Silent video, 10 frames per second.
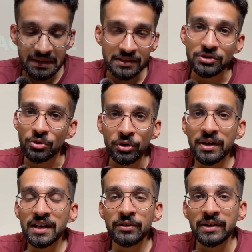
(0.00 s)
is
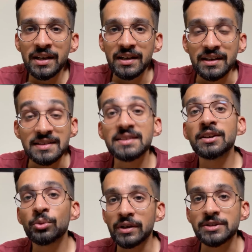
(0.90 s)
not really very
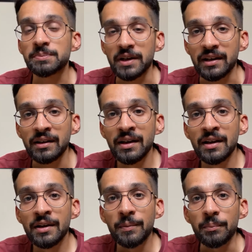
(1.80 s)
easy to explain,
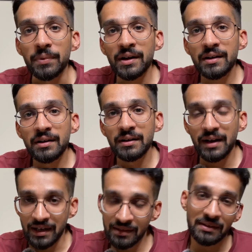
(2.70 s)
but
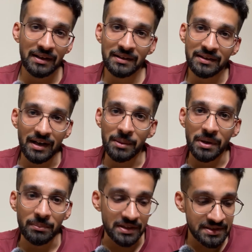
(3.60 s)
I'll try
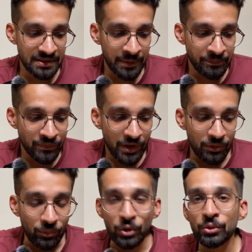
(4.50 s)
my best.
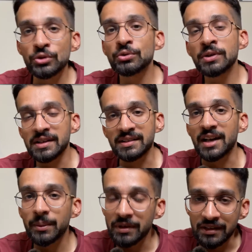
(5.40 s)
What Osho
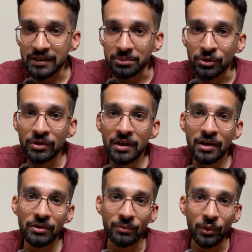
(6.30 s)
described in this book
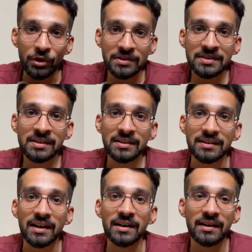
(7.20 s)
was
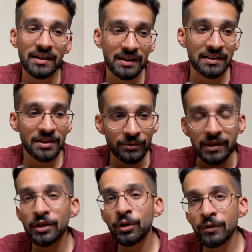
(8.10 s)
that in the
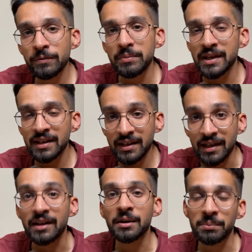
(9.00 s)
wake of being
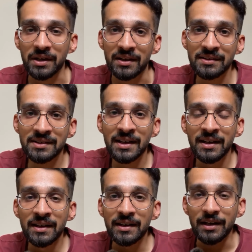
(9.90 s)
caring parents,
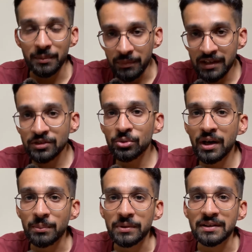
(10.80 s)
it may so
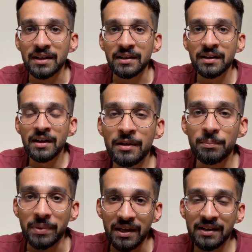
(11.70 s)
happen that
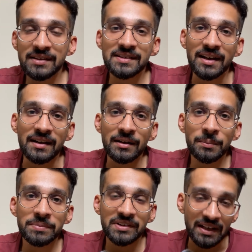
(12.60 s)
parents end
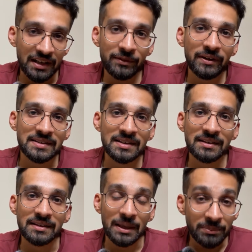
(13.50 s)
up
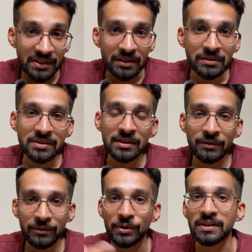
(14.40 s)
sacrificing themselves
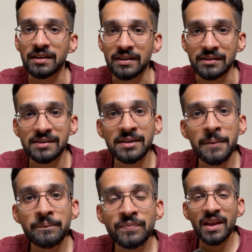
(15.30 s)
for their kids,
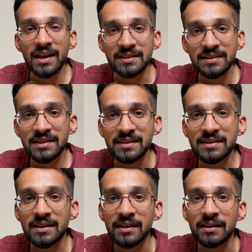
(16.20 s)
in the
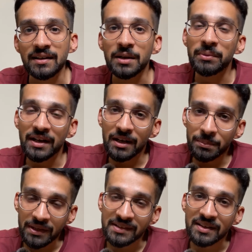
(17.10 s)
sense that they may end
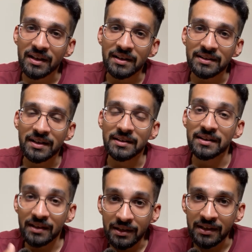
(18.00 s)
up considering that
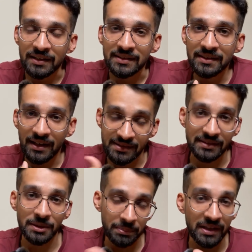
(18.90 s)
their needs, as
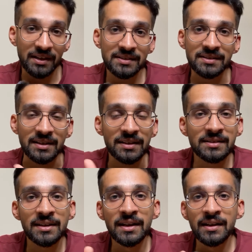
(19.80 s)
in the parents'
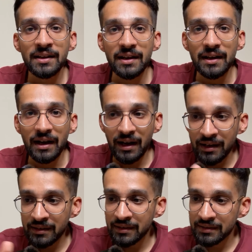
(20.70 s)
needs,
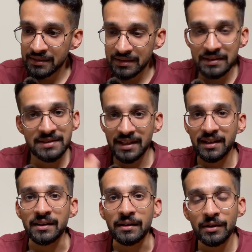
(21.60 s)
are
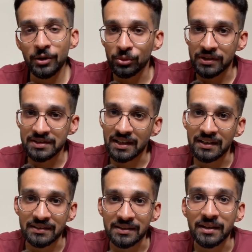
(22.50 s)
second to the
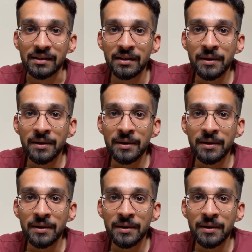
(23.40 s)
child's need.